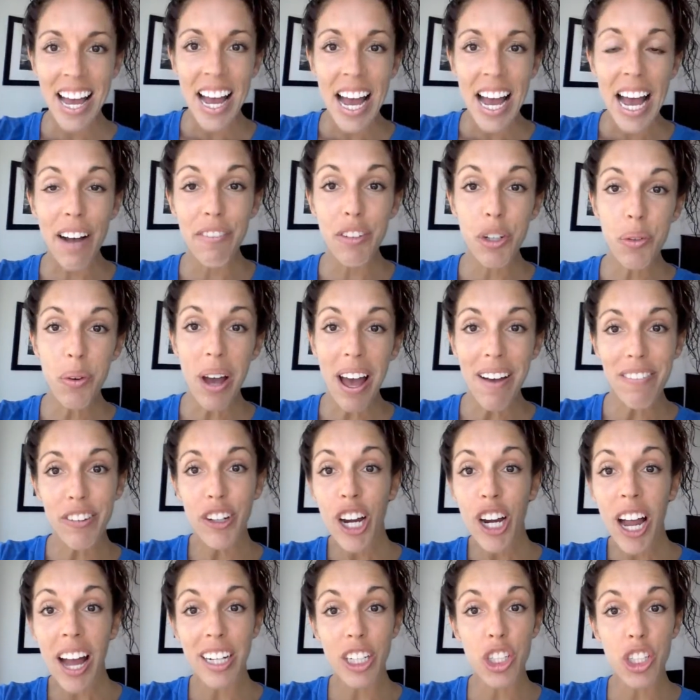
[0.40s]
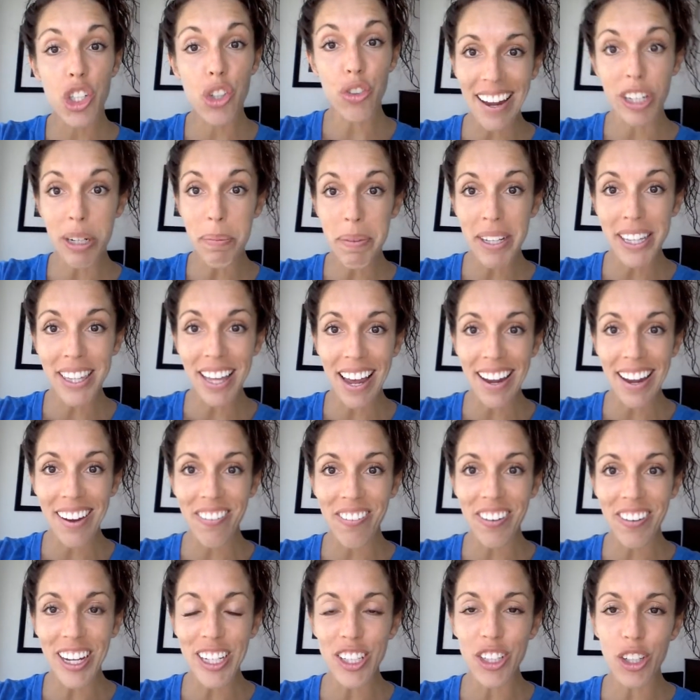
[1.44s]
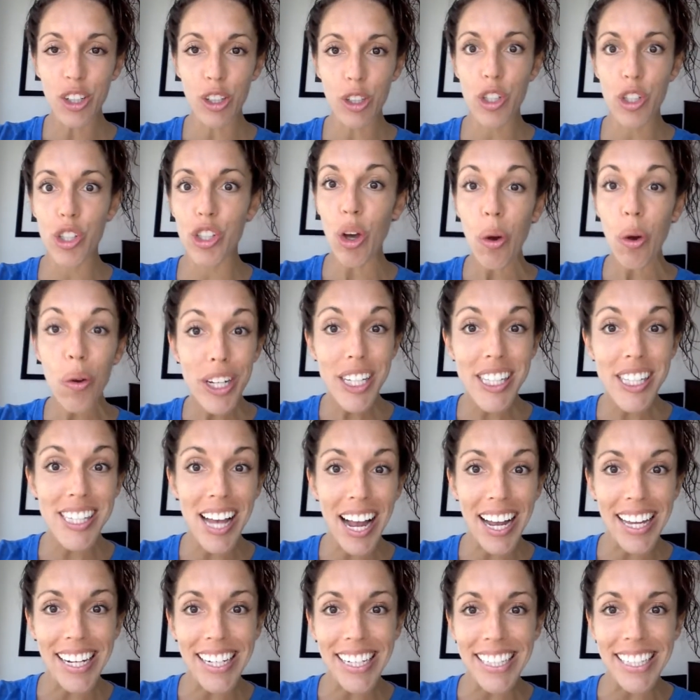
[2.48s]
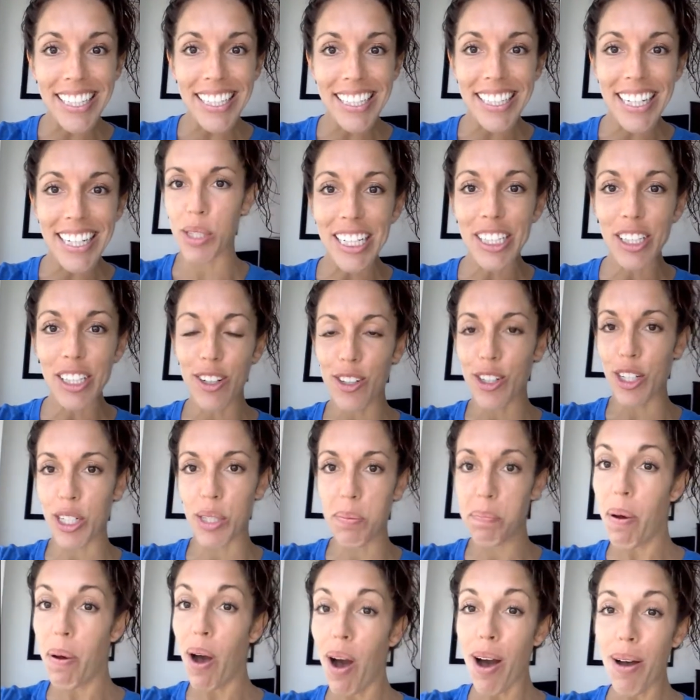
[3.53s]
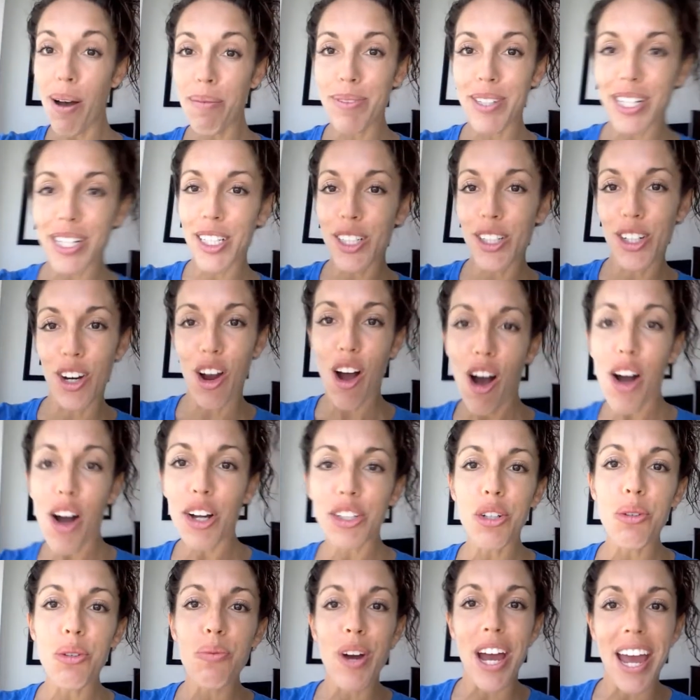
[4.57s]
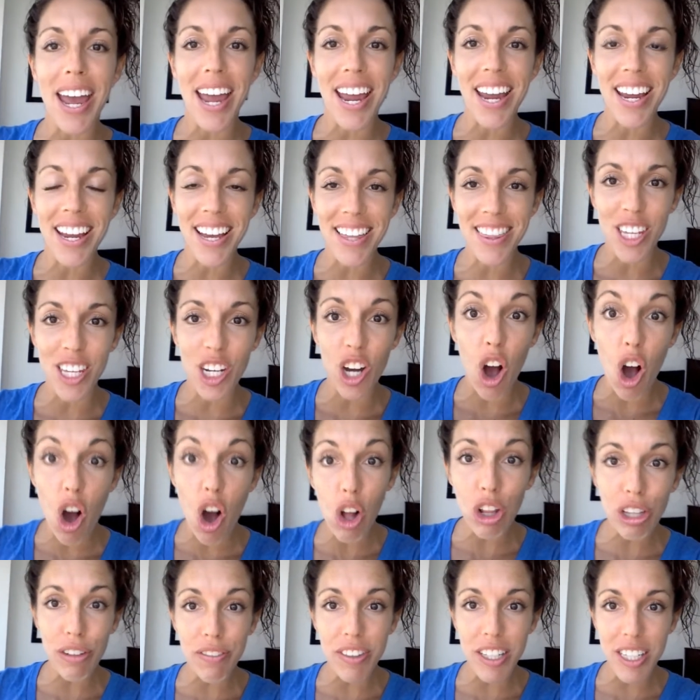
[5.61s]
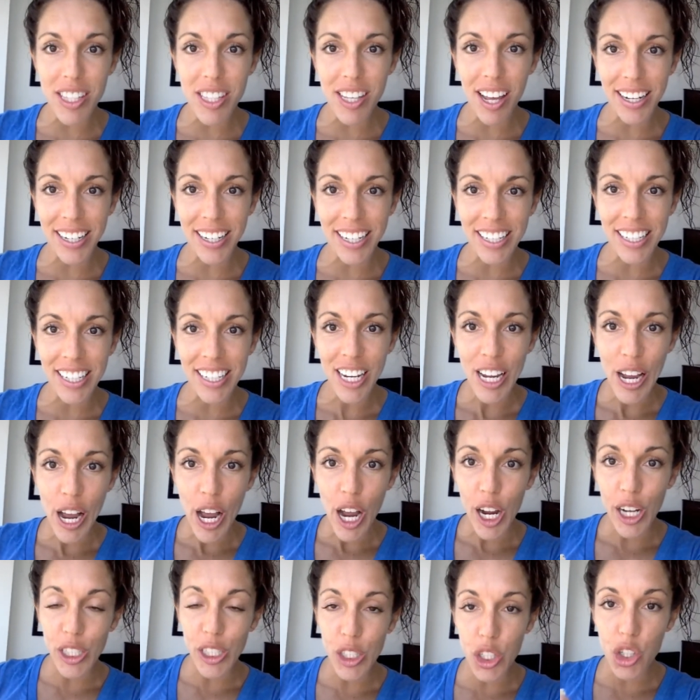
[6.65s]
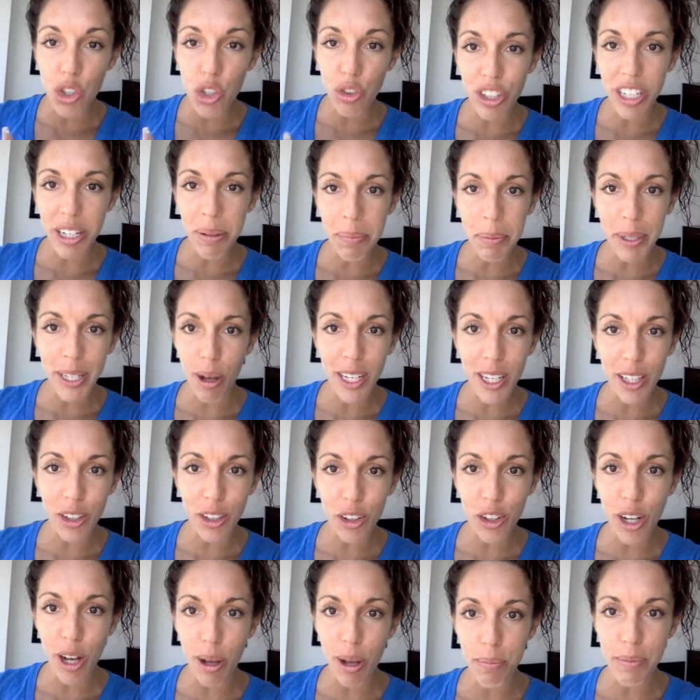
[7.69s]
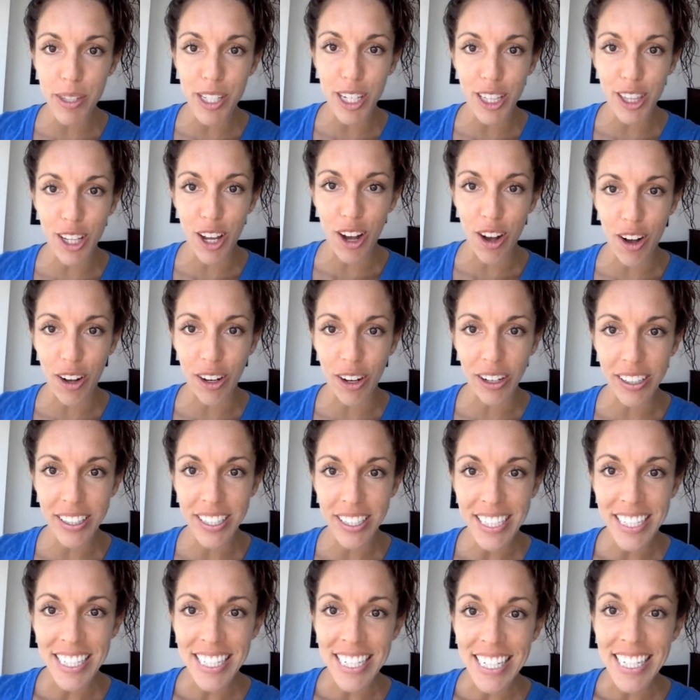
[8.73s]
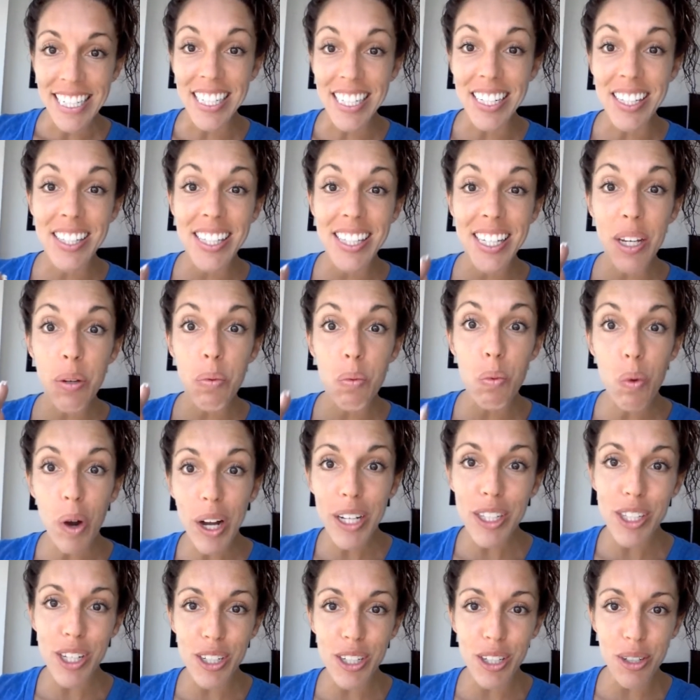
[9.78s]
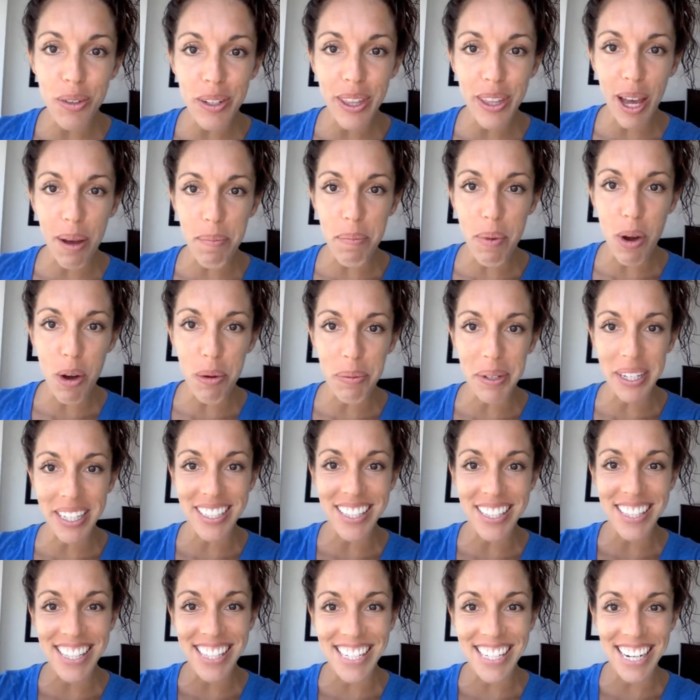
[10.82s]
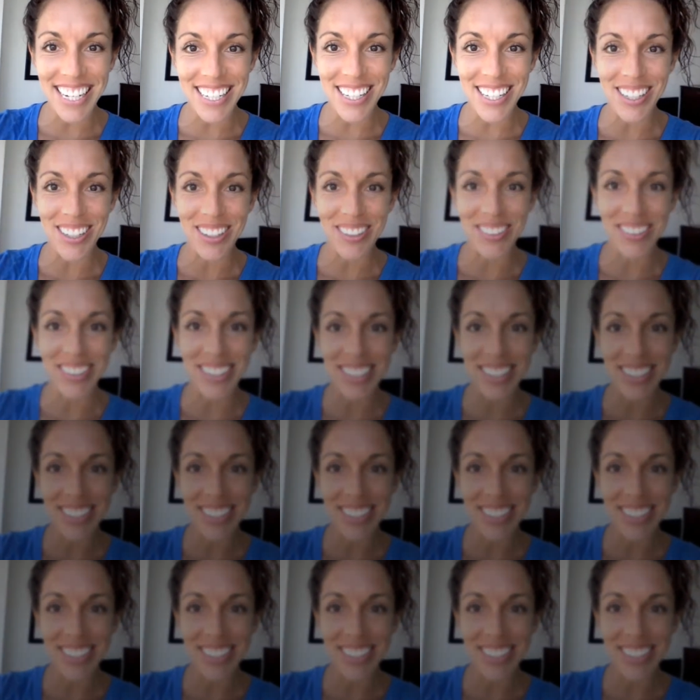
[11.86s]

Have you ever had a dream in life and you're so excited and you're just pumped and you're on your way, and then all of a sudden a dream killer comes along? To see what to do in that moment, stay tuned.